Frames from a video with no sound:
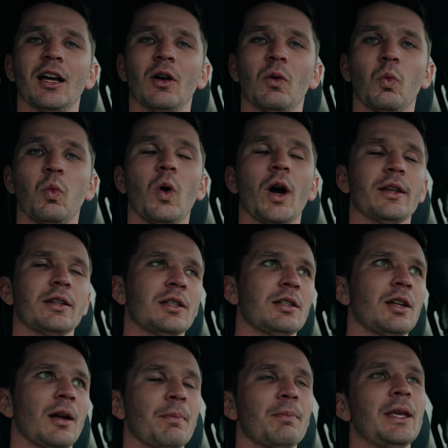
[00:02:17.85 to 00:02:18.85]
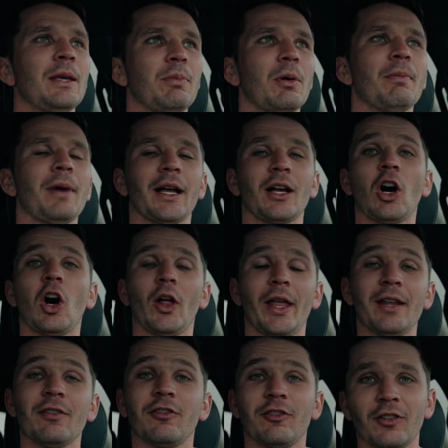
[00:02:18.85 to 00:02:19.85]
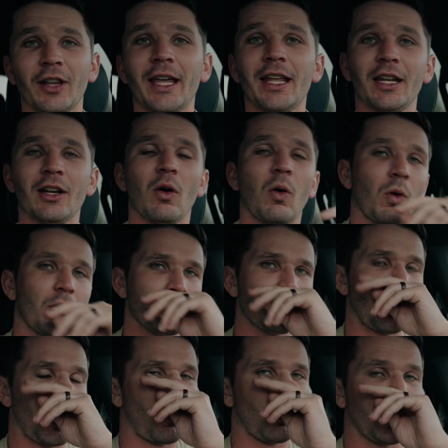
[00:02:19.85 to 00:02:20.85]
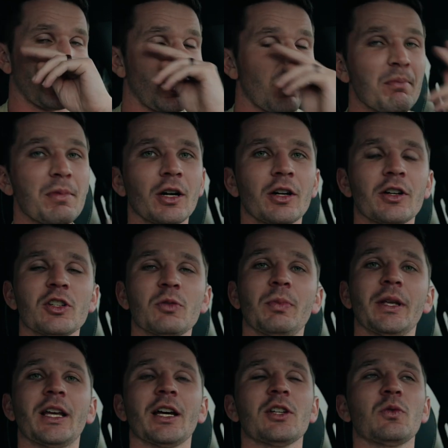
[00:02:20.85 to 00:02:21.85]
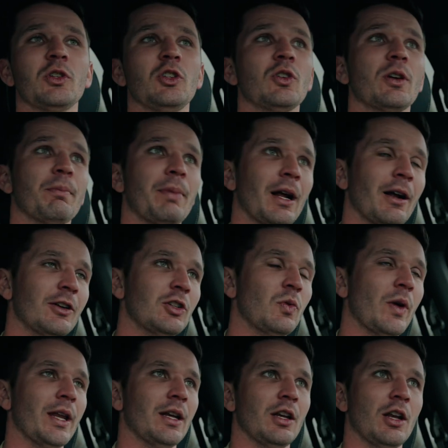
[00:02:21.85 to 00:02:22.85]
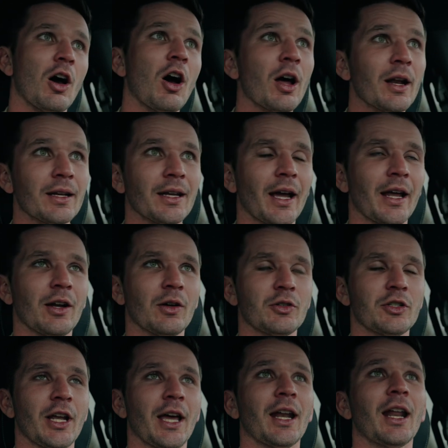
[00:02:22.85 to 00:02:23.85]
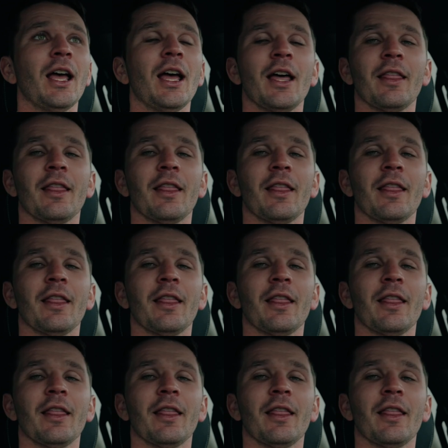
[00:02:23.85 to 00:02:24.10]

what some people might call inflated horsepower numbers, because when you compare it to a non-dyno jet,